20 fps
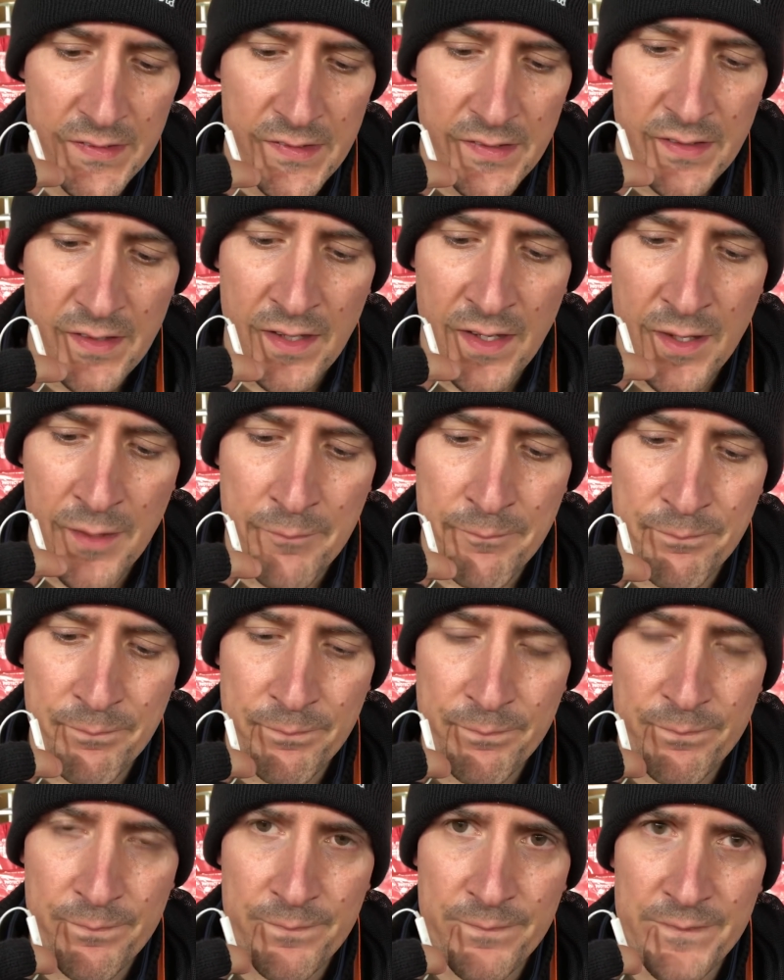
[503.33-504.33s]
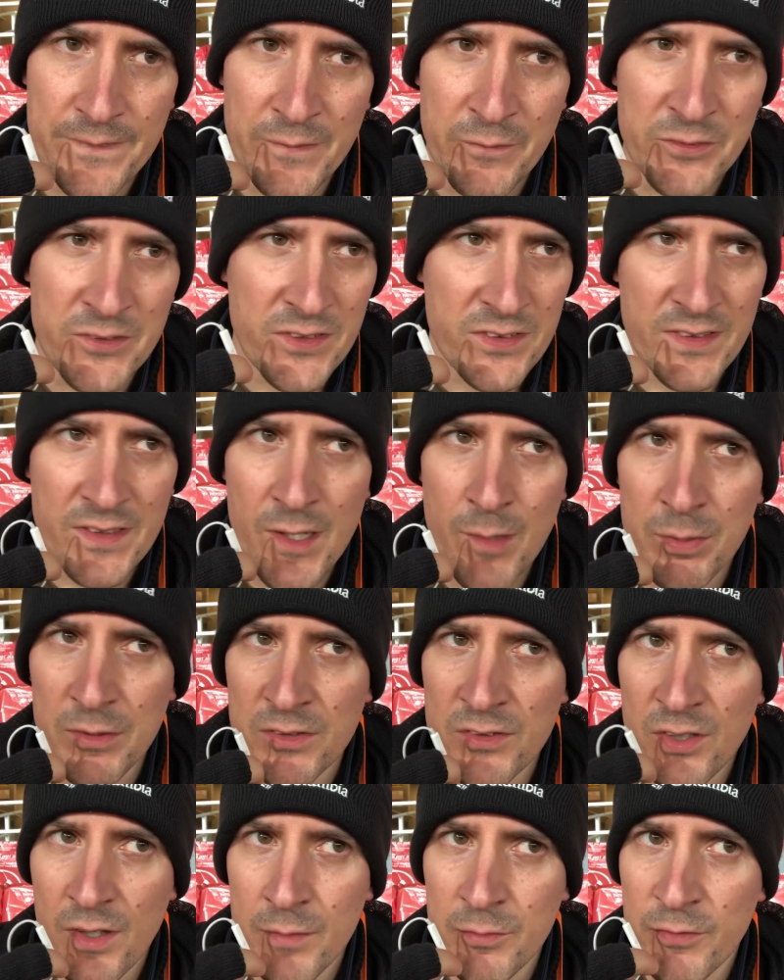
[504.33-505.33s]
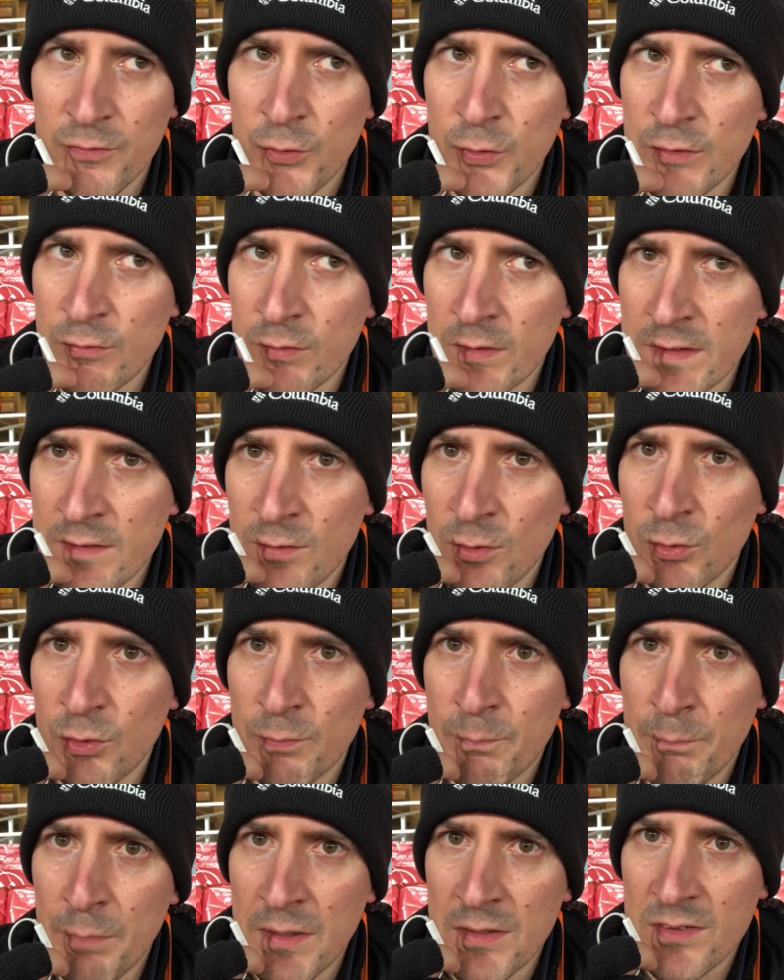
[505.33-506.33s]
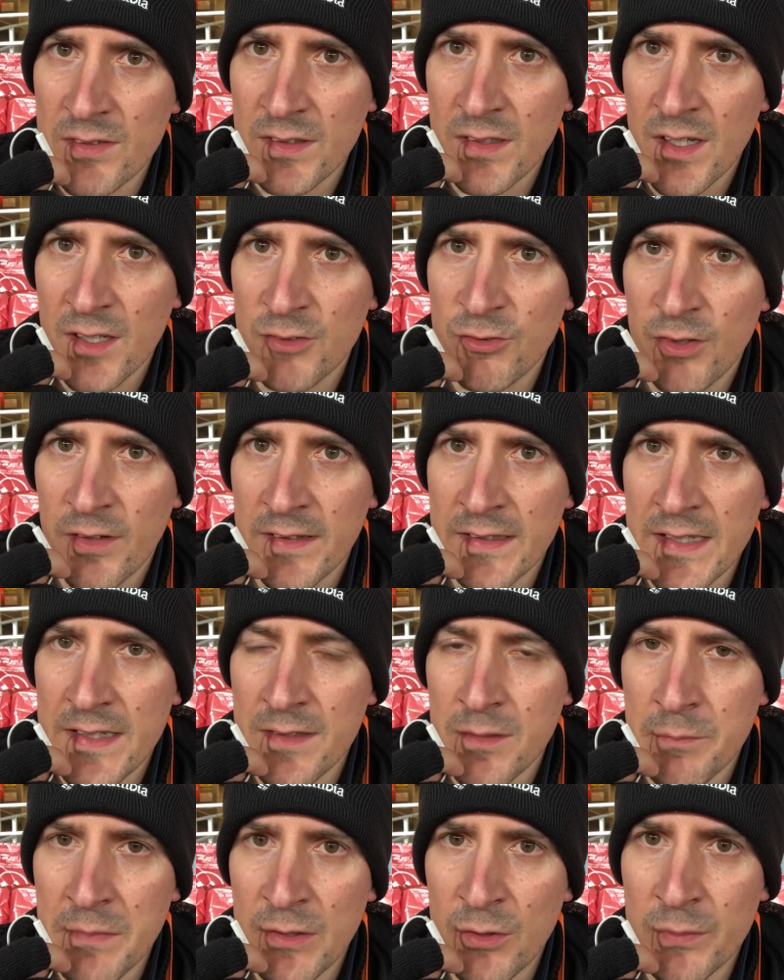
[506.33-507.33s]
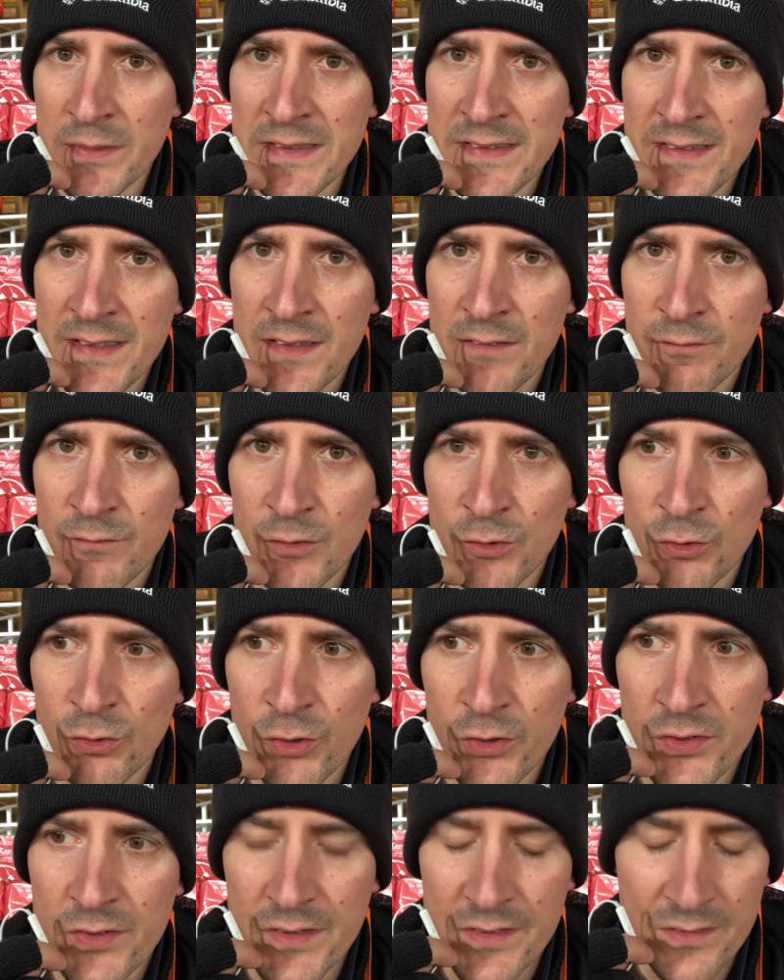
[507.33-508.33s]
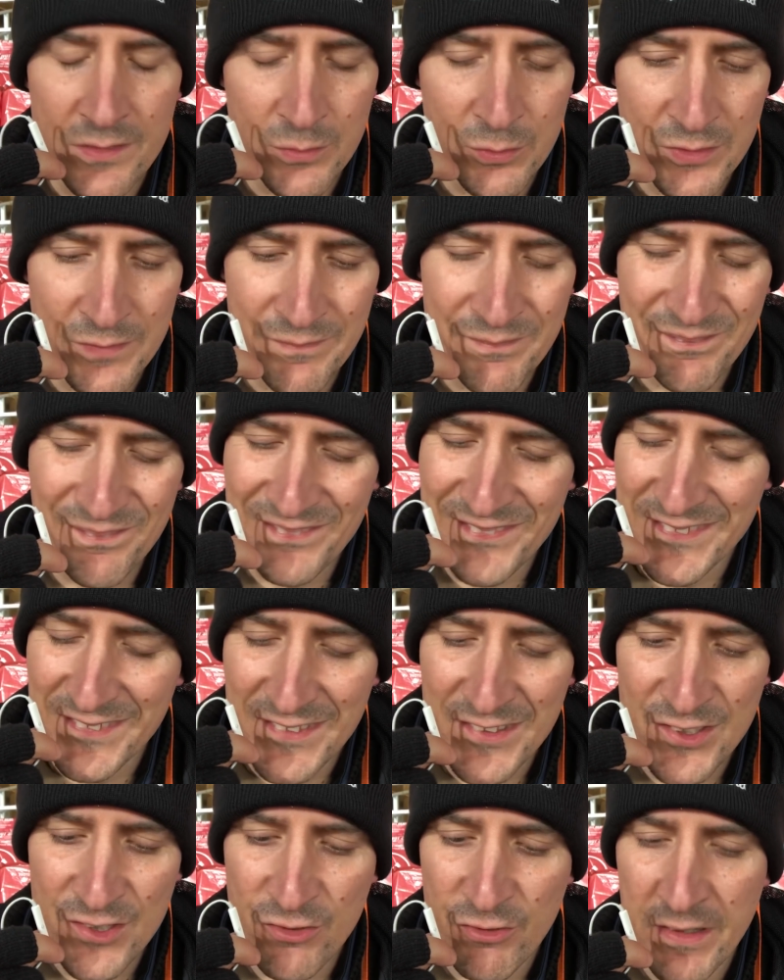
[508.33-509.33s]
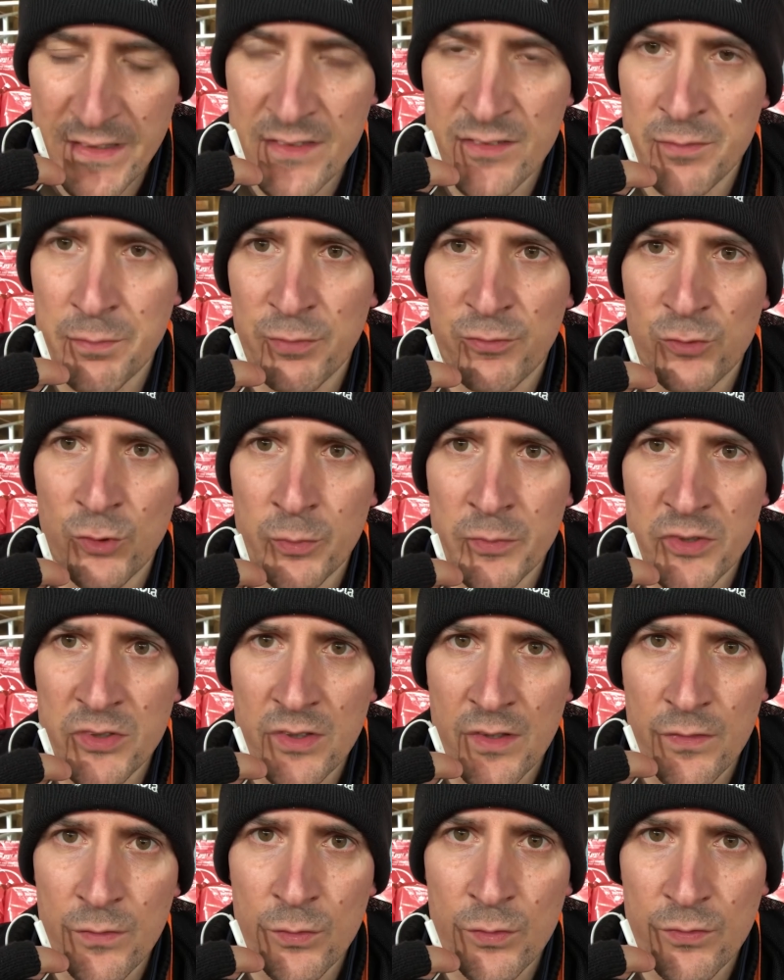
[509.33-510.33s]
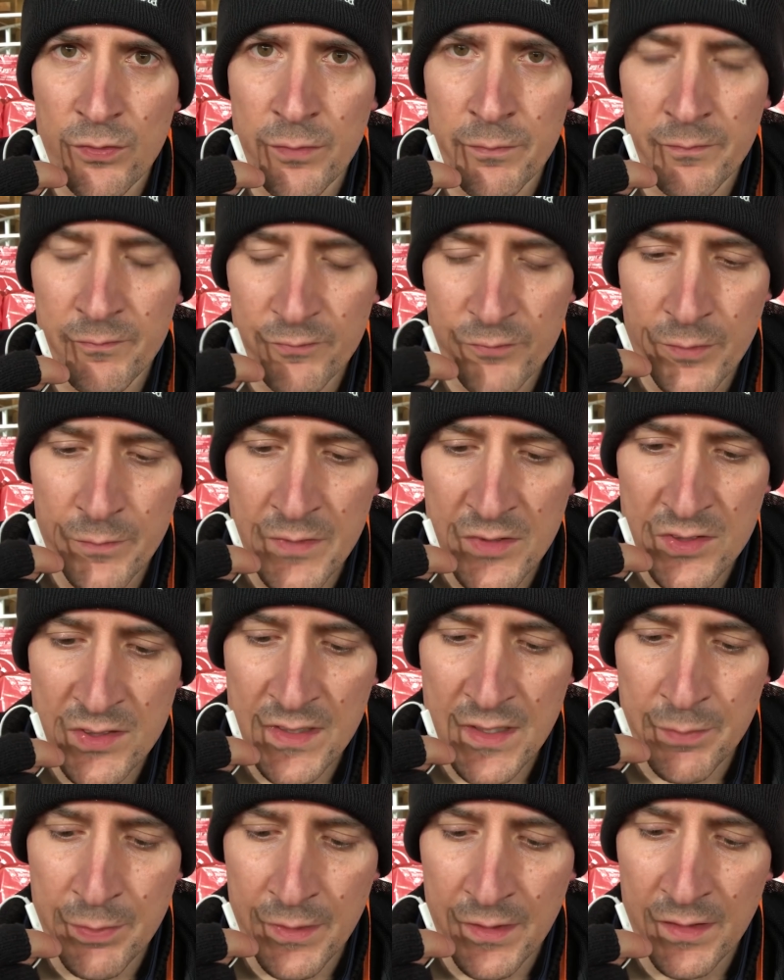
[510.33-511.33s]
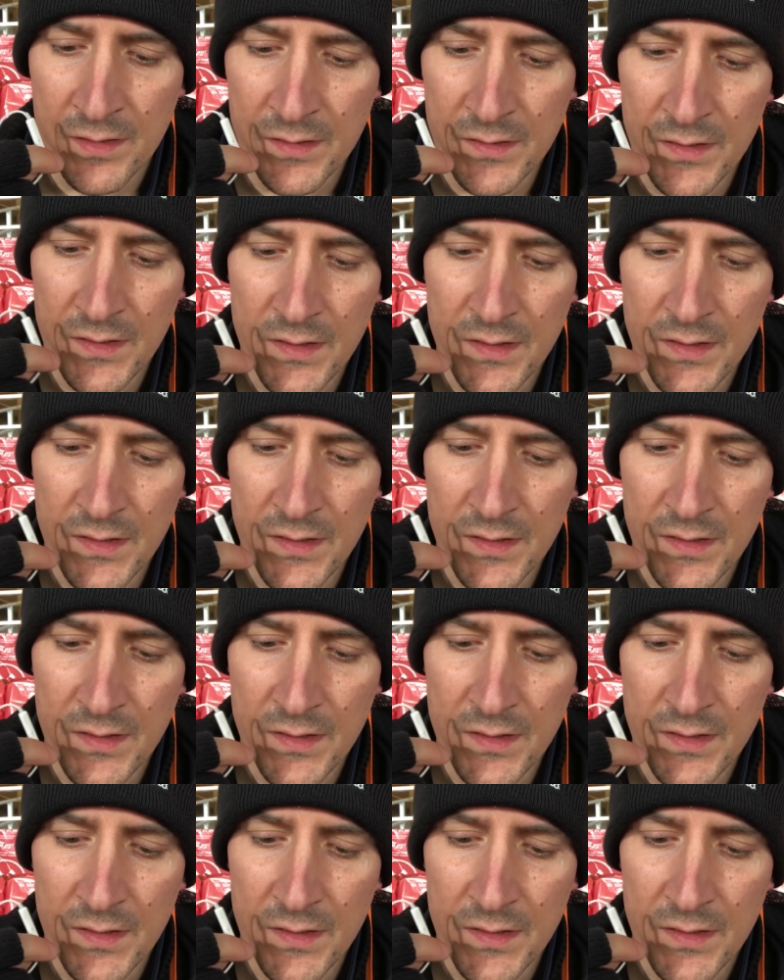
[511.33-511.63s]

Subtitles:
it was just a couple of times I thought he'd really sort of bust a gut trying to get in the middle, and he didn't on crosses. It was strange performance, I thought, from the skipper.